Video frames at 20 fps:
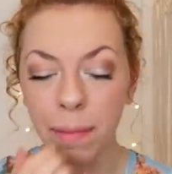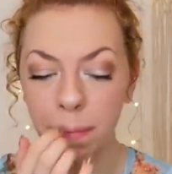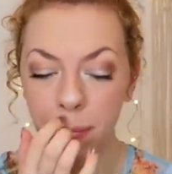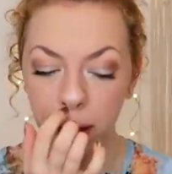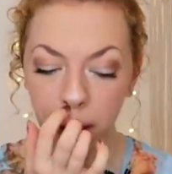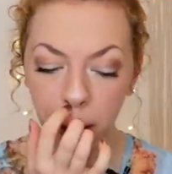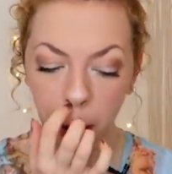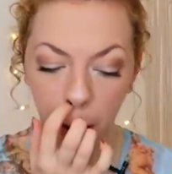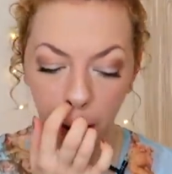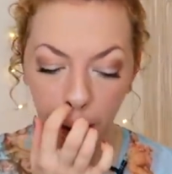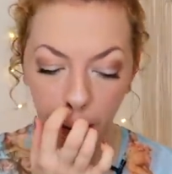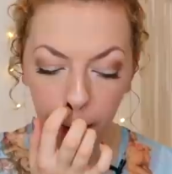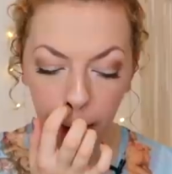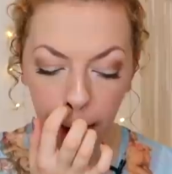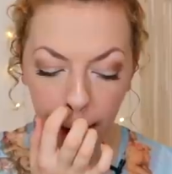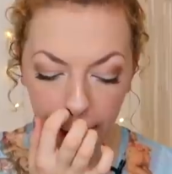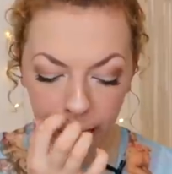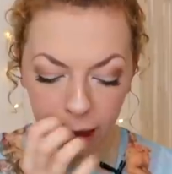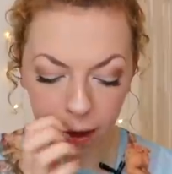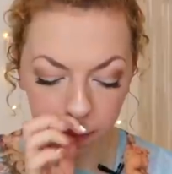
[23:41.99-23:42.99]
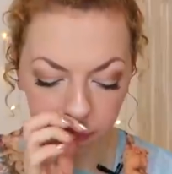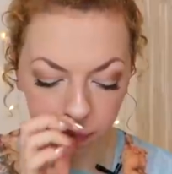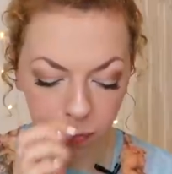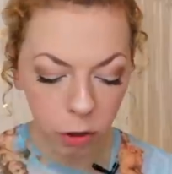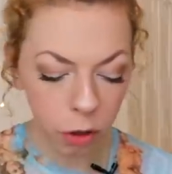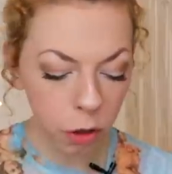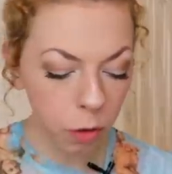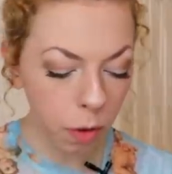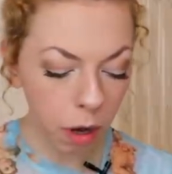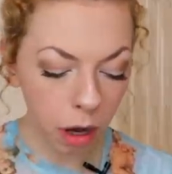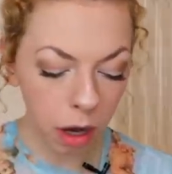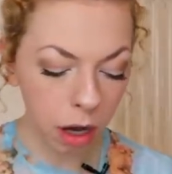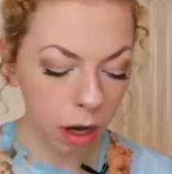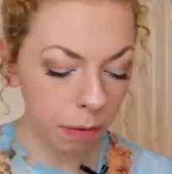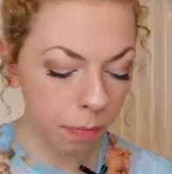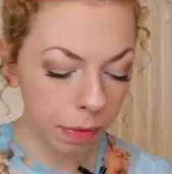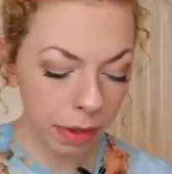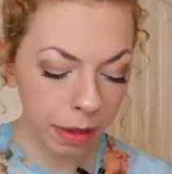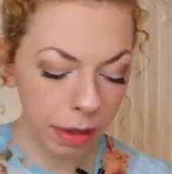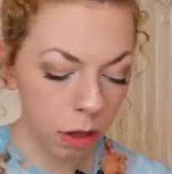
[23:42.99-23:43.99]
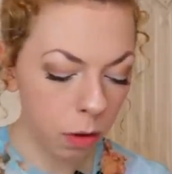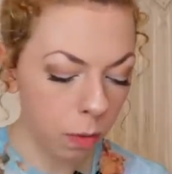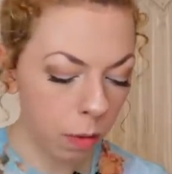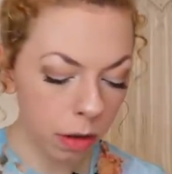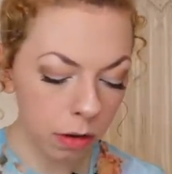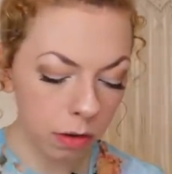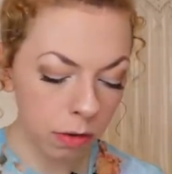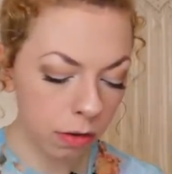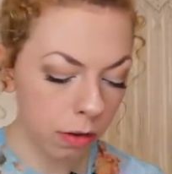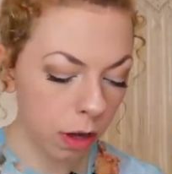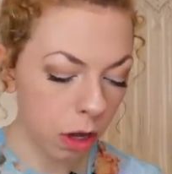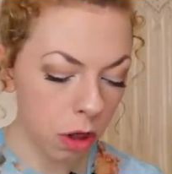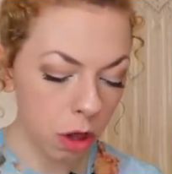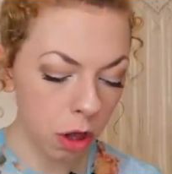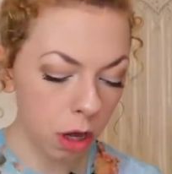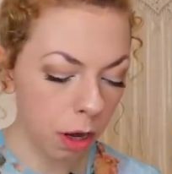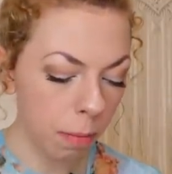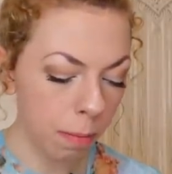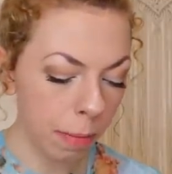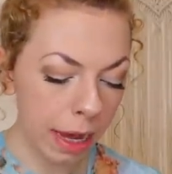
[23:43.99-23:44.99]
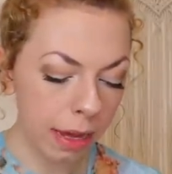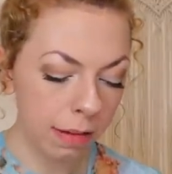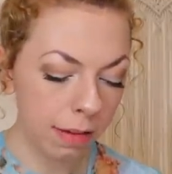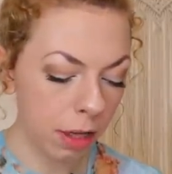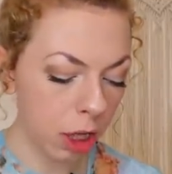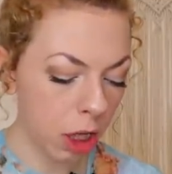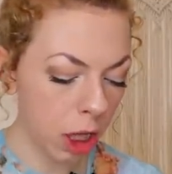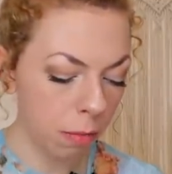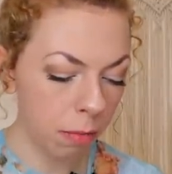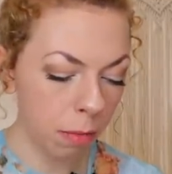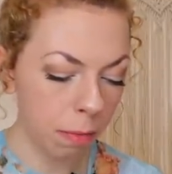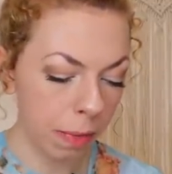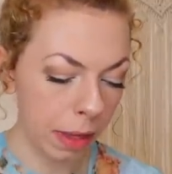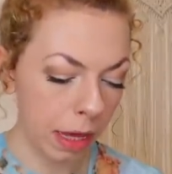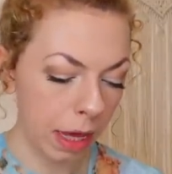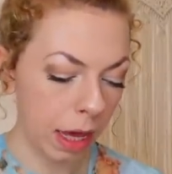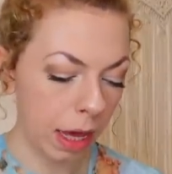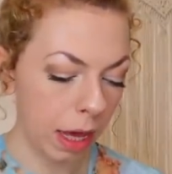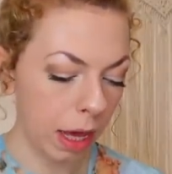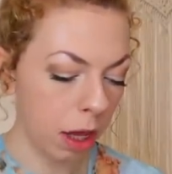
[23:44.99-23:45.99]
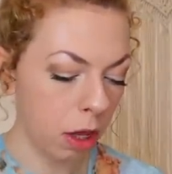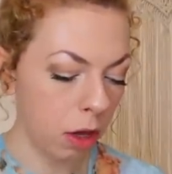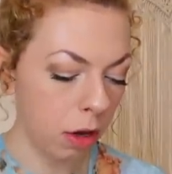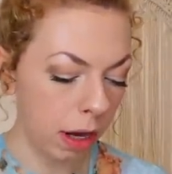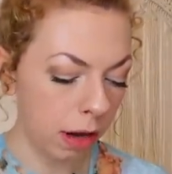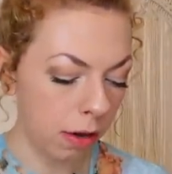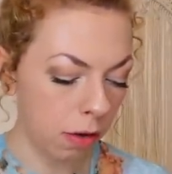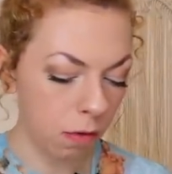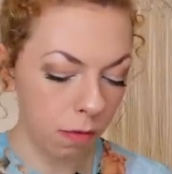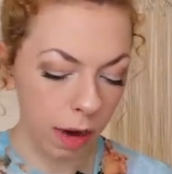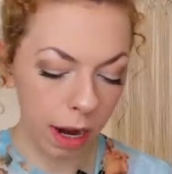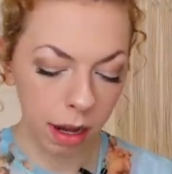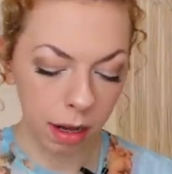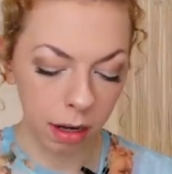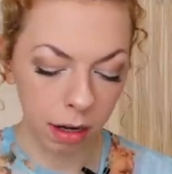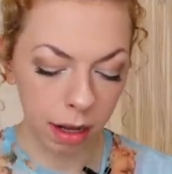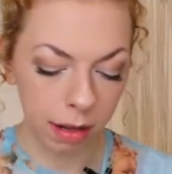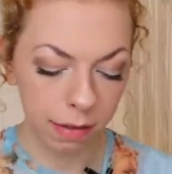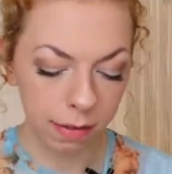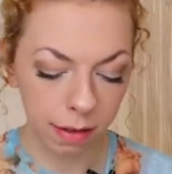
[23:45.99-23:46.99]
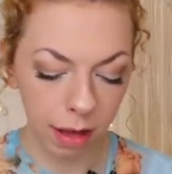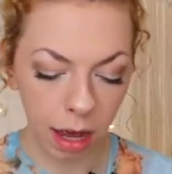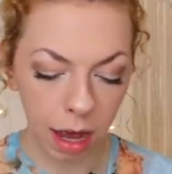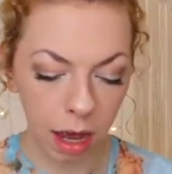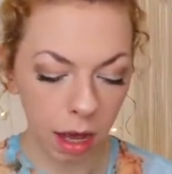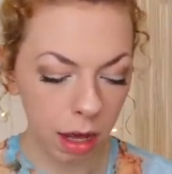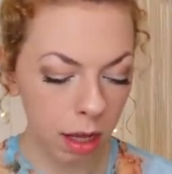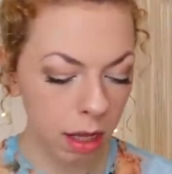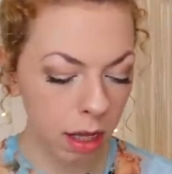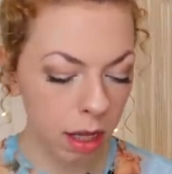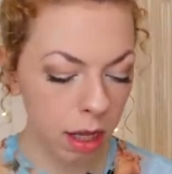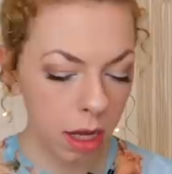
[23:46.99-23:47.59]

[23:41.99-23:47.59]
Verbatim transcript: But girl, like you are, you are such an amazing human being, and you need to recognize that